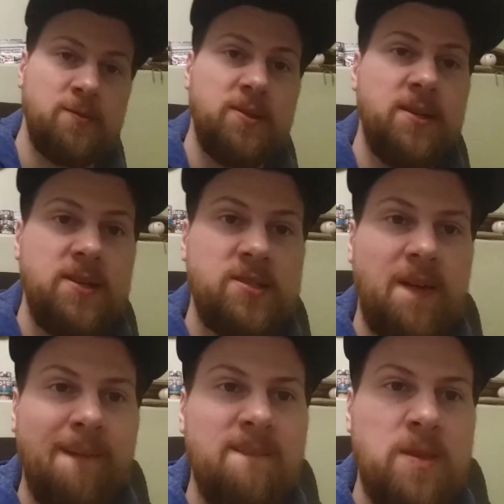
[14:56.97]
really nice.
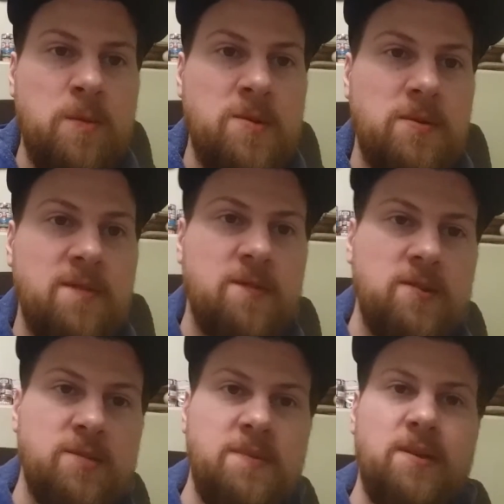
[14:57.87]
We took her for a
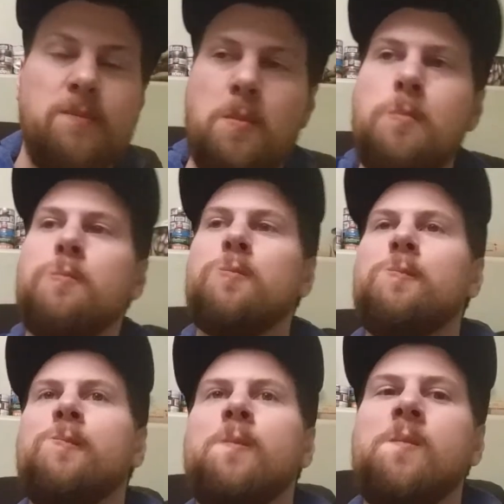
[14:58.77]
spin.
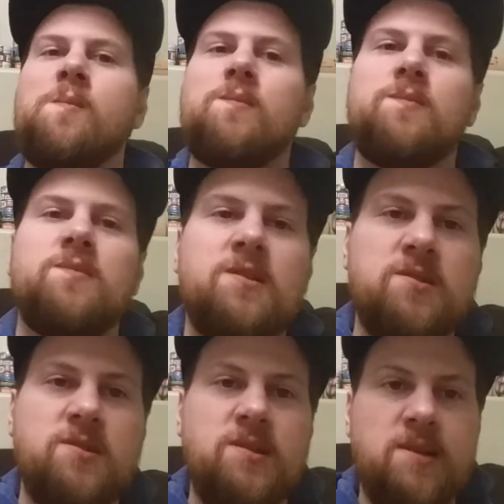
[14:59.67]

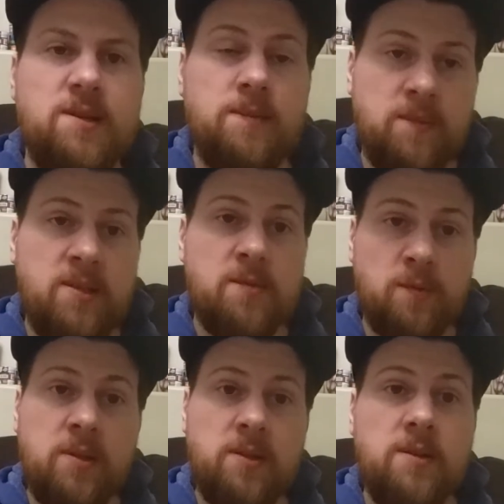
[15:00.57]
She did
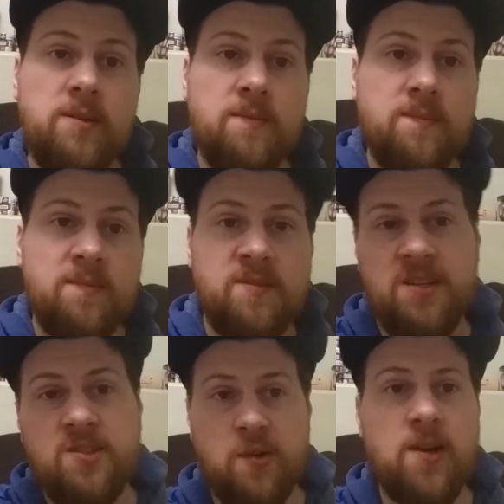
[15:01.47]
really good. She
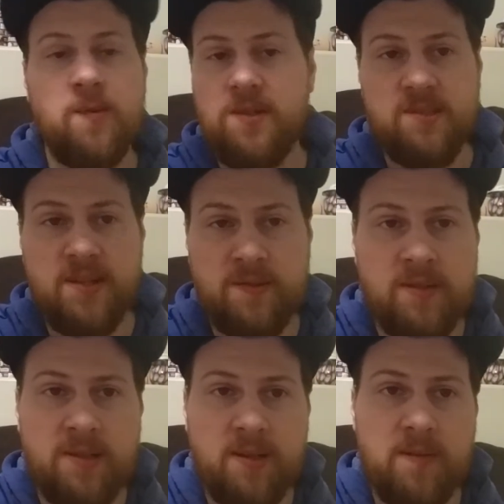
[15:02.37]
had training wheels and
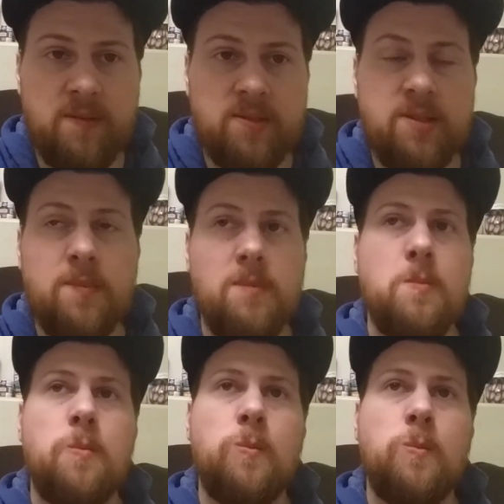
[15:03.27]
everything, obviously, but